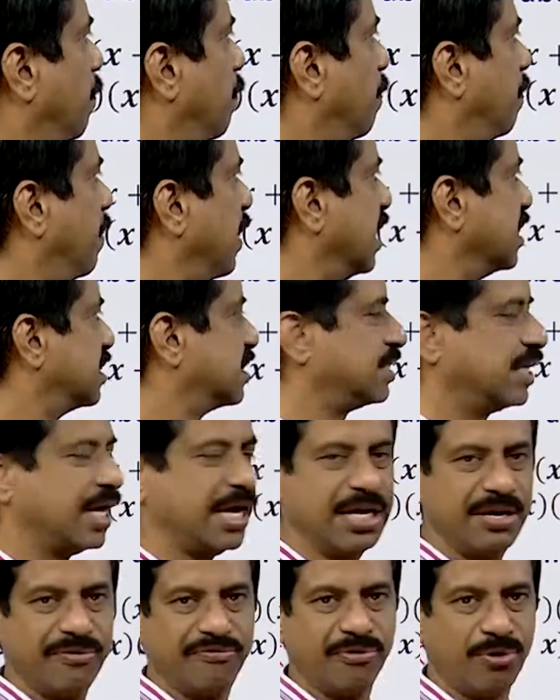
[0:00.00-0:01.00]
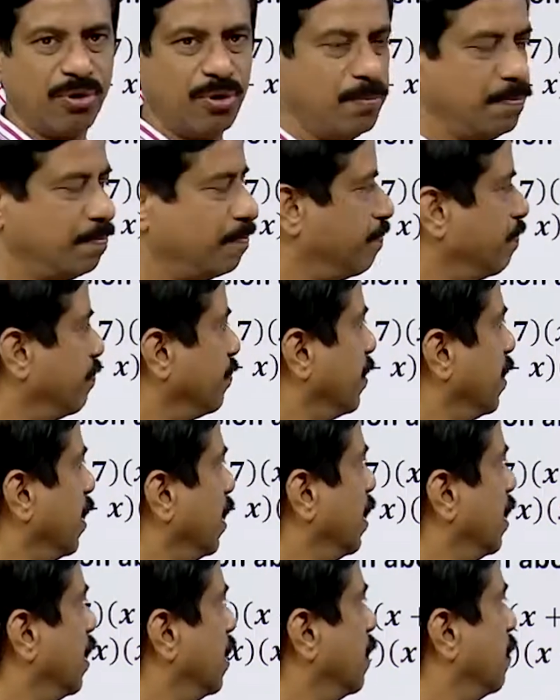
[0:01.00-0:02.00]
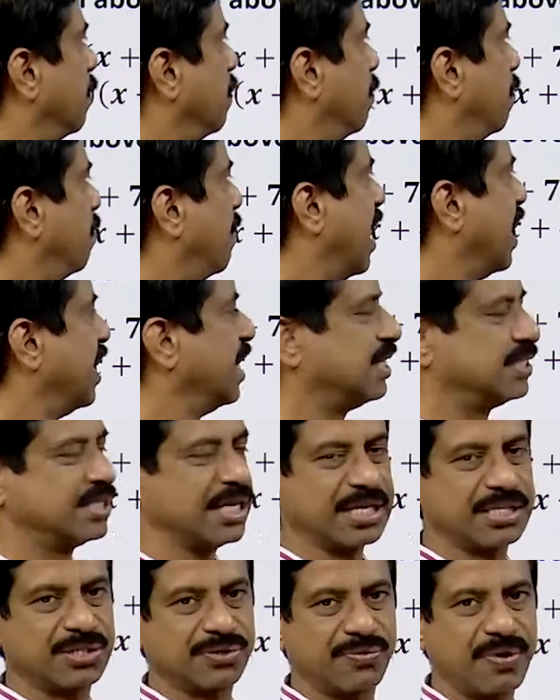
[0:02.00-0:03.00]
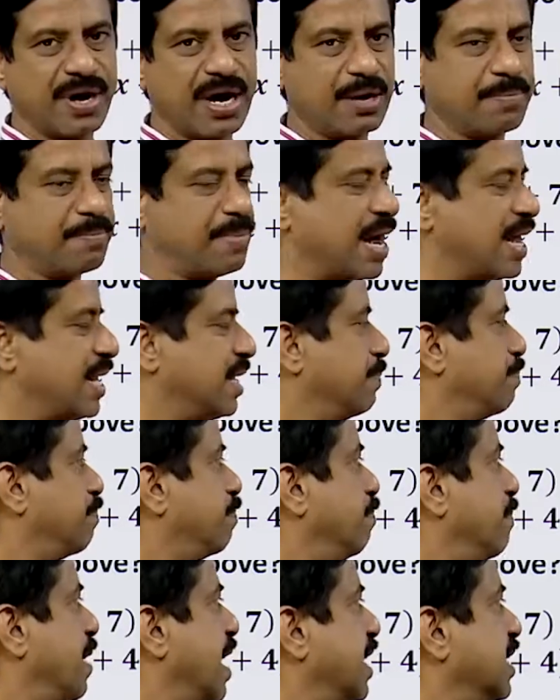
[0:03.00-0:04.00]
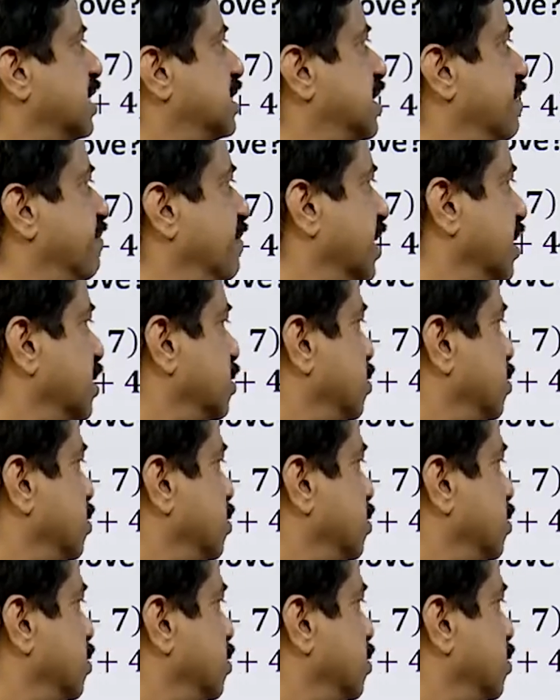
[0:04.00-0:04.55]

plus 84 minus x square minus 7x.